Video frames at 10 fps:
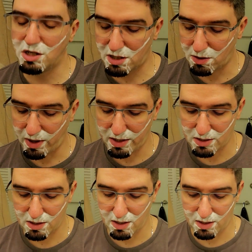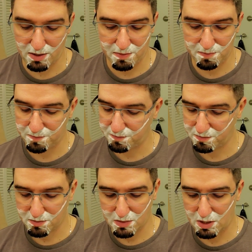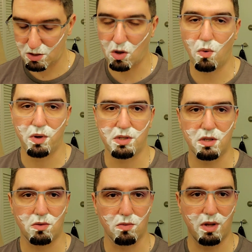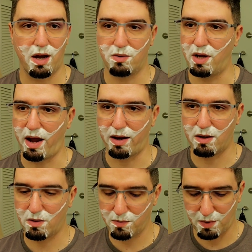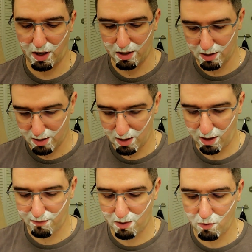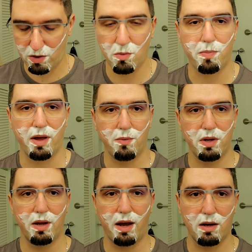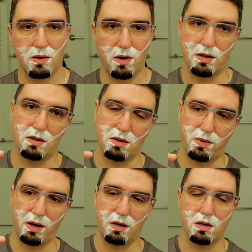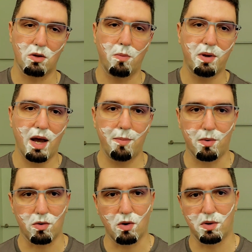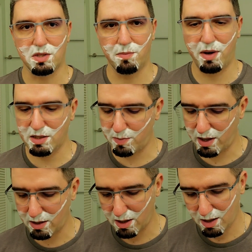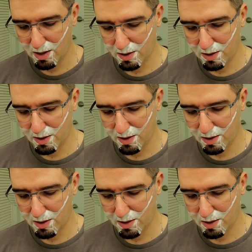just a razor that it's so easy to dial the angle, and even when you play with the angle, either right in the top cap or towards the base plate,